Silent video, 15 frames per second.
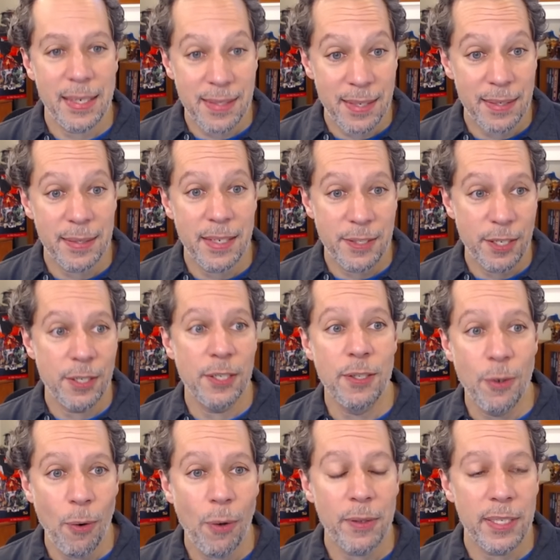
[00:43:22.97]
It's a good
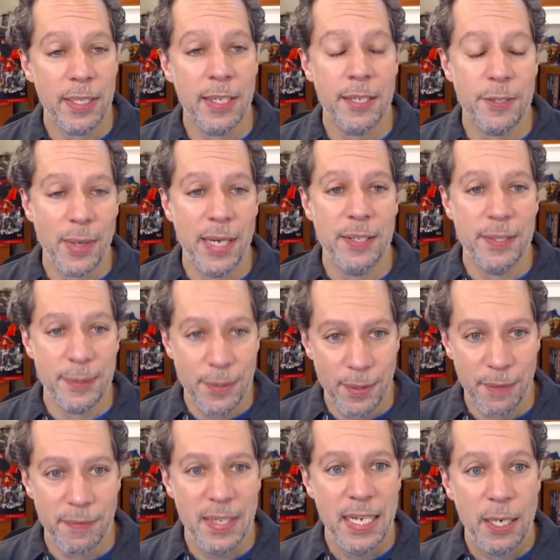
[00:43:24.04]
goal that they tried to
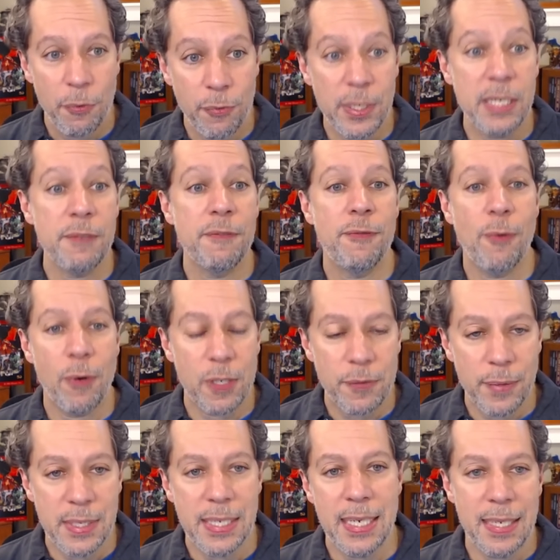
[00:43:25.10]
sort of reinforce
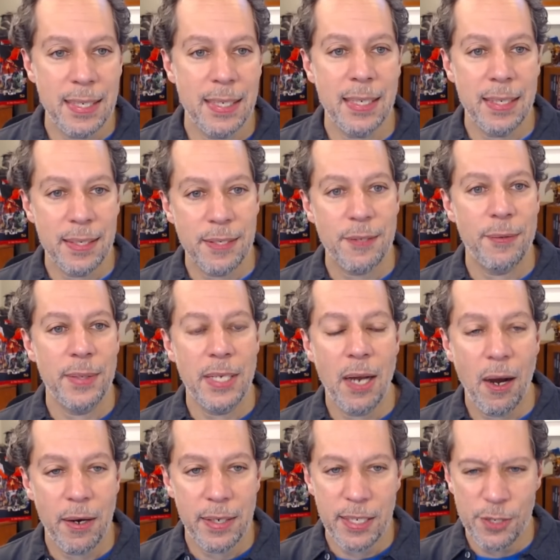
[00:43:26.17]
what D&D is through the
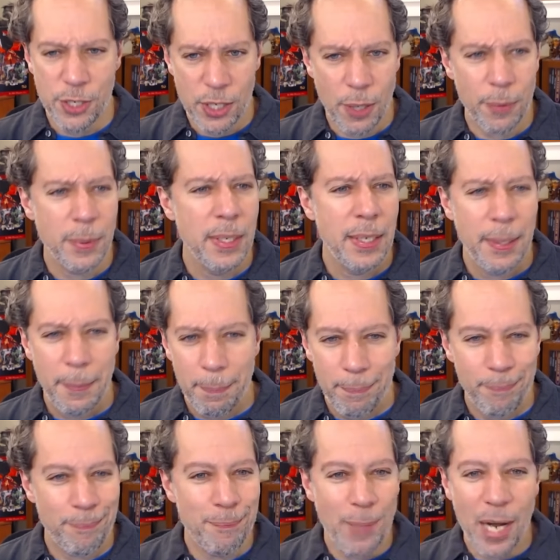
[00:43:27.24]
art and show
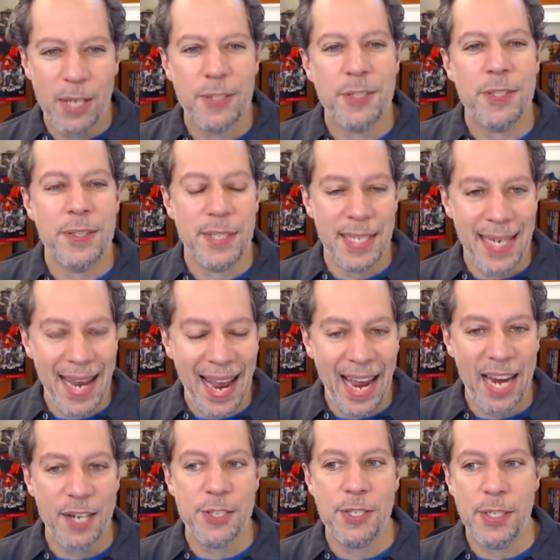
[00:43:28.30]
monsters in
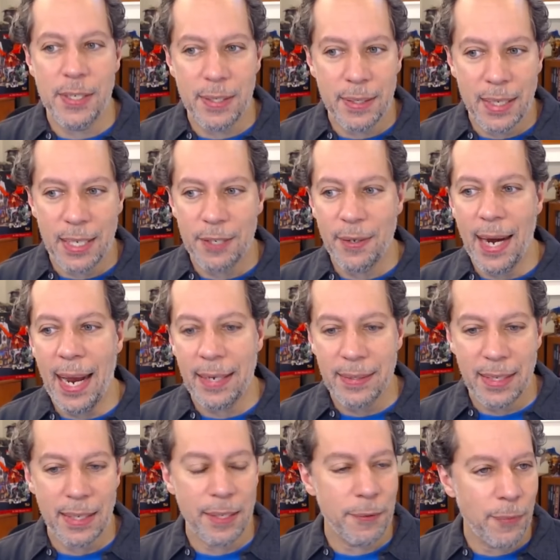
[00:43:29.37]
action,
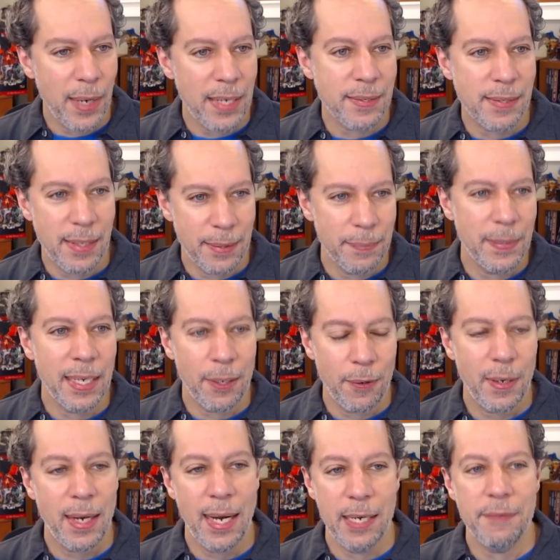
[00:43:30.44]
interacting in ways that they
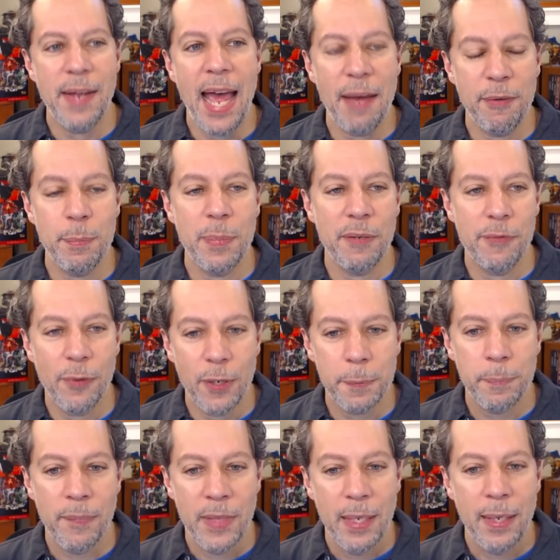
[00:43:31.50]
kind of haven't
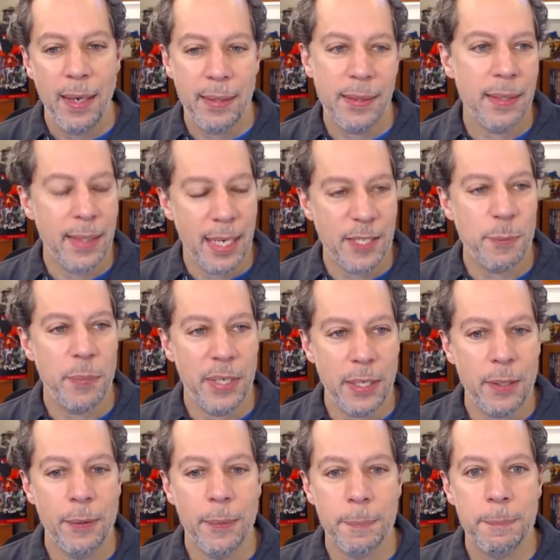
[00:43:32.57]
before. I think that's pretty
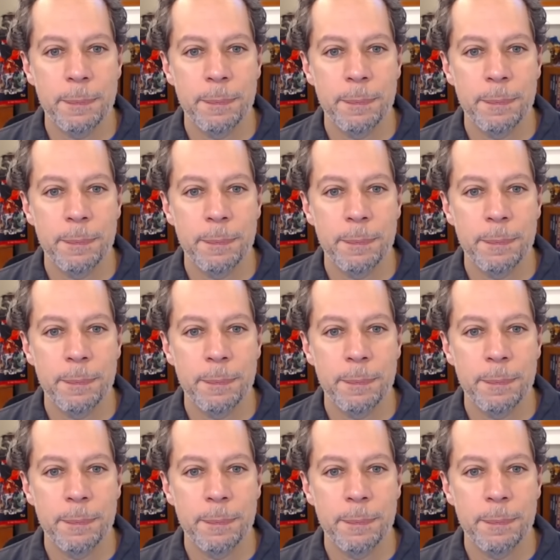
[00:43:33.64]
cool.